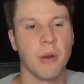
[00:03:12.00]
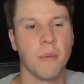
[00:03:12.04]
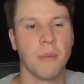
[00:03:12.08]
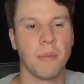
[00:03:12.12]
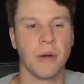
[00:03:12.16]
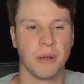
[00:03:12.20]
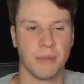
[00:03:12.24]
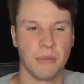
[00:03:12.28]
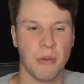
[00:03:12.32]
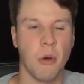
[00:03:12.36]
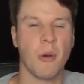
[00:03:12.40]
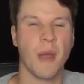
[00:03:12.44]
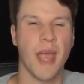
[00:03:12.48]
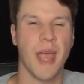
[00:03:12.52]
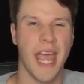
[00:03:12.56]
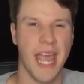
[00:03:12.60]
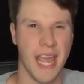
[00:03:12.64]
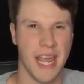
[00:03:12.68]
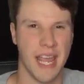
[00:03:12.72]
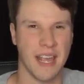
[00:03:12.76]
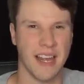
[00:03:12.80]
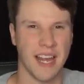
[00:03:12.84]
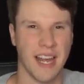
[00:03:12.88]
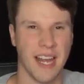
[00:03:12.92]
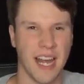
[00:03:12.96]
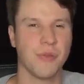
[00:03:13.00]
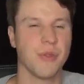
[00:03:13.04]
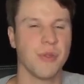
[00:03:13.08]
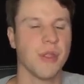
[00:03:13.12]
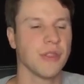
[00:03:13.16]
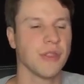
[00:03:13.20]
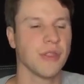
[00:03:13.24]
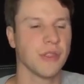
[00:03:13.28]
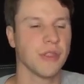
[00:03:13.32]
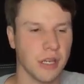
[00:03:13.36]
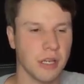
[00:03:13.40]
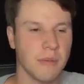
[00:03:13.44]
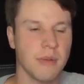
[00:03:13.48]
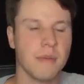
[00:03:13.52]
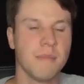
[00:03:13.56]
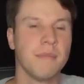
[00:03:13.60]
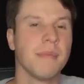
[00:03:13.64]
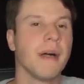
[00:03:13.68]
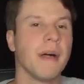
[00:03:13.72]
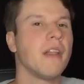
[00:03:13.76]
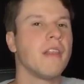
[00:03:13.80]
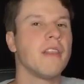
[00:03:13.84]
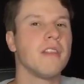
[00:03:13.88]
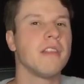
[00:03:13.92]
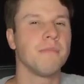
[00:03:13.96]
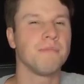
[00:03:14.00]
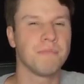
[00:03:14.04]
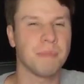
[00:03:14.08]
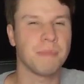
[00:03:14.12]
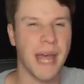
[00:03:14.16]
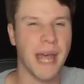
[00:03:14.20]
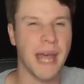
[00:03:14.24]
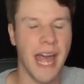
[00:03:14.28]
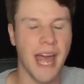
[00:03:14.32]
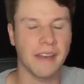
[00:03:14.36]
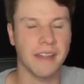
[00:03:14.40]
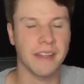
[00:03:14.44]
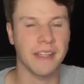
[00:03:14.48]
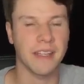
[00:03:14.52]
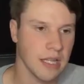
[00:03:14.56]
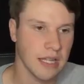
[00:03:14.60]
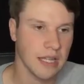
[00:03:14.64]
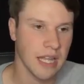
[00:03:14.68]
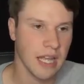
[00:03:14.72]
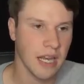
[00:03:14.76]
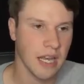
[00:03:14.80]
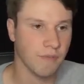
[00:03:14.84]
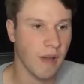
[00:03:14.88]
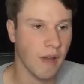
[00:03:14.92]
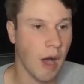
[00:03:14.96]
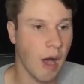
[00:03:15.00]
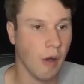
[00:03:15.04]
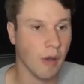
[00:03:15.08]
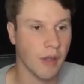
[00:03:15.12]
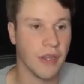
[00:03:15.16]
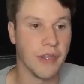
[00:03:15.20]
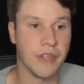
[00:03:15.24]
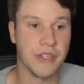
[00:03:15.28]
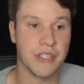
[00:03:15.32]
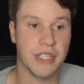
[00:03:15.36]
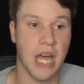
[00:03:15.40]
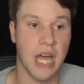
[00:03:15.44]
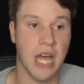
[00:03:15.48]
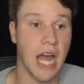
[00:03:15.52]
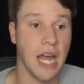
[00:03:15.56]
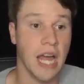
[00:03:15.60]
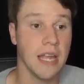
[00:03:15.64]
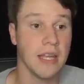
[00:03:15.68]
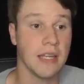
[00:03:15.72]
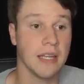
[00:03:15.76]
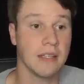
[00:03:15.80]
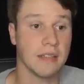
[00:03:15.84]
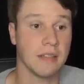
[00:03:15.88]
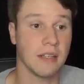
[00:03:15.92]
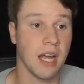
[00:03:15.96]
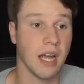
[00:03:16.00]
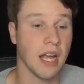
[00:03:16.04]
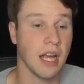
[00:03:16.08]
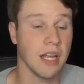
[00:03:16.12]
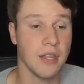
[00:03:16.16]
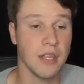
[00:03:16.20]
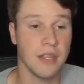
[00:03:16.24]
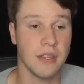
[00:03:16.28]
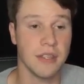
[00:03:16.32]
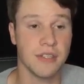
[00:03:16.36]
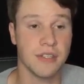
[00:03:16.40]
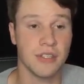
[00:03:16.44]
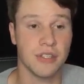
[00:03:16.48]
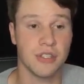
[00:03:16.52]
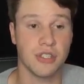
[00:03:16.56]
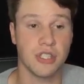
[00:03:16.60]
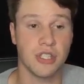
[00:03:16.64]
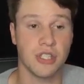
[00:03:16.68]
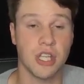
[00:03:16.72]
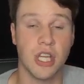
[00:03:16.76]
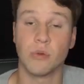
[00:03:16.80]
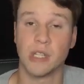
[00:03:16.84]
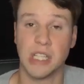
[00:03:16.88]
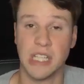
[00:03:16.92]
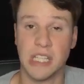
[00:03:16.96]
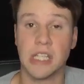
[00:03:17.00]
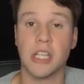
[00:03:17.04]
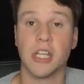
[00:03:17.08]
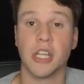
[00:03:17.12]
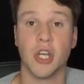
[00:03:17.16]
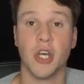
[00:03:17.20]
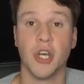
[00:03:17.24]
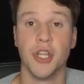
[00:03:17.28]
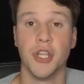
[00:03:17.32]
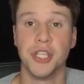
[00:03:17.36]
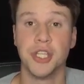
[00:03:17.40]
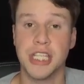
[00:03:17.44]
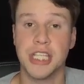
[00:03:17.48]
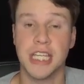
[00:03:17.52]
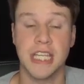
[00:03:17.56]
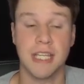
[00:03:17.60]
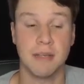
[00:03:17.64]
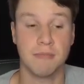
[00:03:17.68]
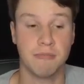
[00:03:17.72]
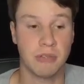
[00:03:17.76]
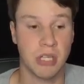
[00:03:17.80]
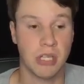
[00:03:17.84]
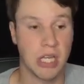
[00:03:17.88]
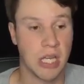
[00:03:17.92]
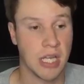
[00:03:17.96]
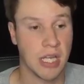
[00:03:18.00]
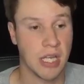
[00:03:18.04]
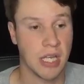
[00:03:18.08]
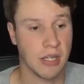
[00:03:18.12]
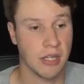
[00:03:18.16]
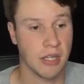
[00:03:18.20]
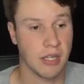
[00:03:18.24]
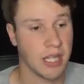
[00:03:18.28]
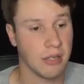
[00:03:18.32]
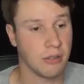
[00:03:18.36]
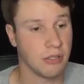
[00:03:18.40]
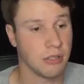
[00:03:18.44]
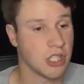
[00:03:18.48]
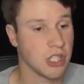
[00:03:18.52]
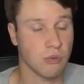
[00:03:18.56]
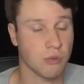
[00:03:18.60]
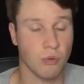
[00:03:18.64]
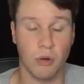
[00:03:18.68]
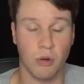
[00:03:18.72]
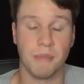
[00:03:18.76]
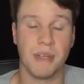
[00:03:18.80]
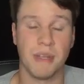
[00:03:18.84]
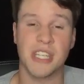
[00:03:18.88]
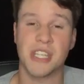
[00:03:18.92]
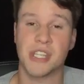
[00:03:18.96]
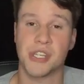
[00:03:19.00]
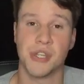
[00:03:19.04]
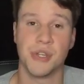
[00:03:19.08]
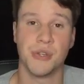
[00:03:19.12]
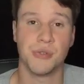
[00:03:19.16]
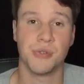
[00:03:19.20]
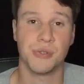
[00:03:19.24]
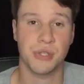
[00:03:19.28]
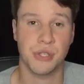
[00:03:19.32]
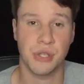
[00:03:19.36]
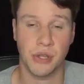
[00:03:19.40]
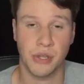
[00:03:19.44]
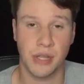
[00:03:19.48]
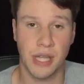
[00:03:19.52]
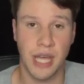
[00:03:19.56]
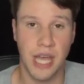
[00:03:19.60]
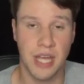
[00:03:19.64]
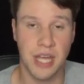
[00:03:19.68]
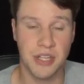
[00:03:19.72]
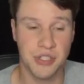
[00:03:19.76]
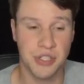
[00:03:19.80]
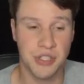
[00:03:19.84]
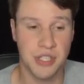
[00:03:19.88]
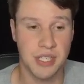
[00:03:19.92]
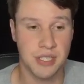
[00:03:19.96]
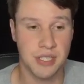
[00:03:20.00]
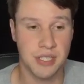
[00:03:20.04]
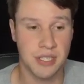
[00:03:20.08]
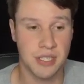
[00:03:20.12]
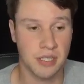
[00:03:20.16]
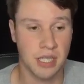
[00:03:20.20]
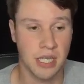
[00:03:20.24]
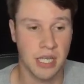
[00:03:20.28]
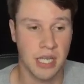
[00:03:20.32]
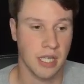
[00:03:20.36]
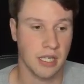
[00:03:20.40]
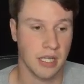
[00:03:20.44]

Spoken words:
to go put them okay. I think they're going to be better than bad. The Atlanta Falcons. I think this is genuinely a good team. They just were misused last season.